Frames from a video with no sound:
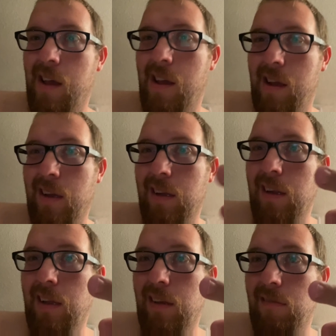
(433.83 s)

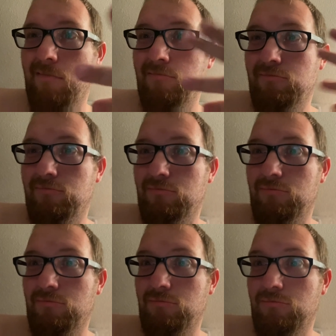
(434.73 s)

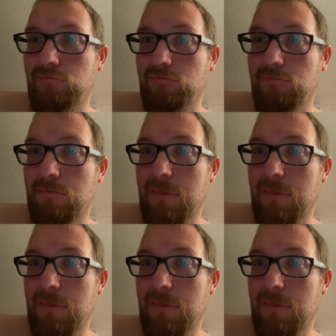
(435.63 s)
Nothing is said.